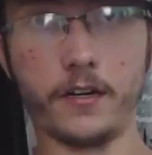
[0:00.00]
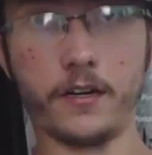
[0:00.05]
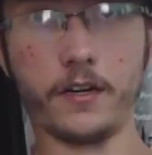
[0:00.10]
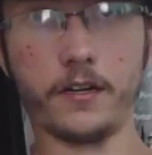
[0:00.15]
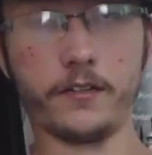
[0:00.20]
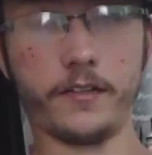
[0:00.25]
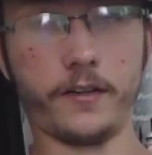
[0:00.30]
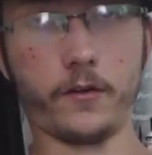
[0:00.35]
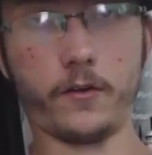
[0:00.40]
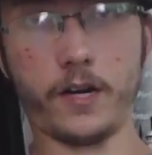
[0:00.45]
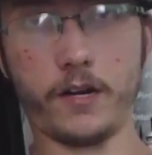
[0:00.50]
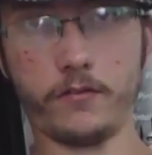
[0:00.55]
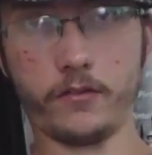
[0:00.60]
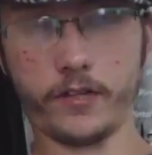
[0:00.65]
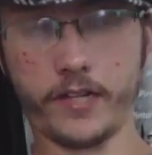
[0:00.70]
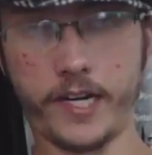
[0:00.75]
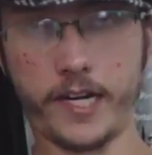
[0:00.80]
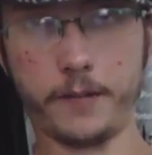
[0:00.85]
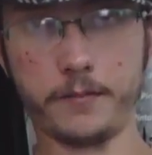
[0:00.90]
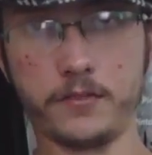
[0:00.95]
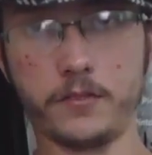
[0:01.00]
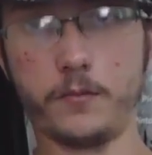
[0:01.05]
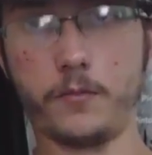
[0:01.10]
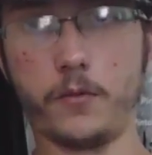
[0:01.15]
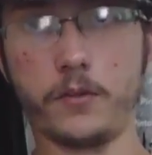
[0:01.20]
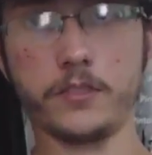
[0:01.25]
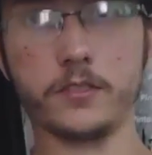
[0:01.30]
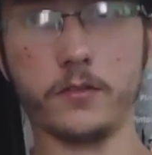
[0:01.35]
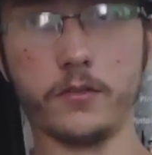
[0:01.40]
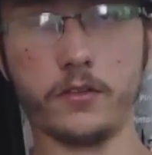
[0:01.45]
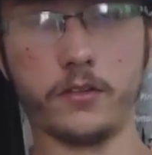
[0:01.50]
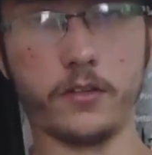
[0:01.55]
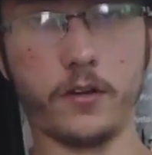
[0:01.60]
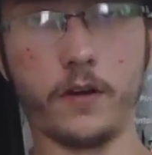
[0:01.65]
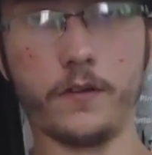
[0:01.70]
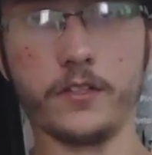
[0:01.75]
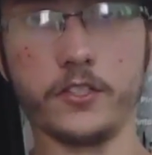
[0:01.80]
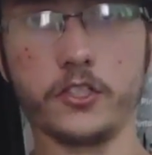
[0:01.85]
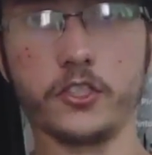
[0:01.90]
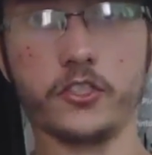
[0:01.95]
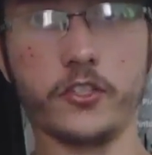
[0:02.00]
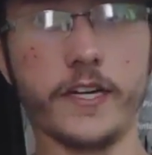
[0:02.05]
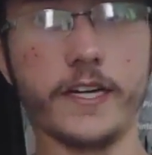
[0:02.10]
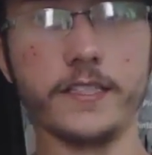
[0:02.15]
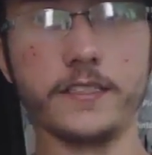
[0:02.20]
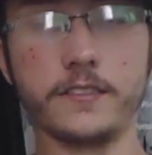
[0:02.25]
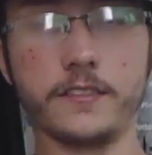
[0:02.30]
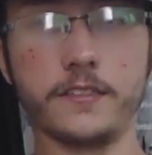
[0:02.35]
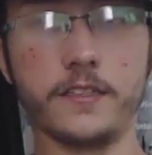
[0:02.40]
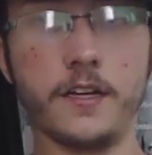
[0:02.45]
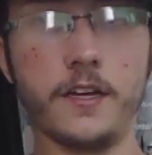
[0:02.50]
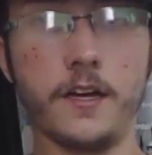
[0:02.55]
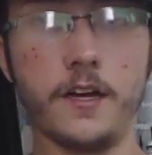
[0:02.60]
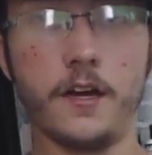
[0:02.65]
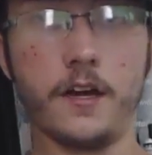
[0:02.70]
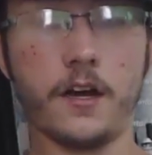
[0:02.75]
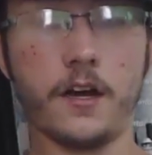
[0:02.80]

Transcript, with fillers: Uh, they don't have their camps no more, so they're on the streets.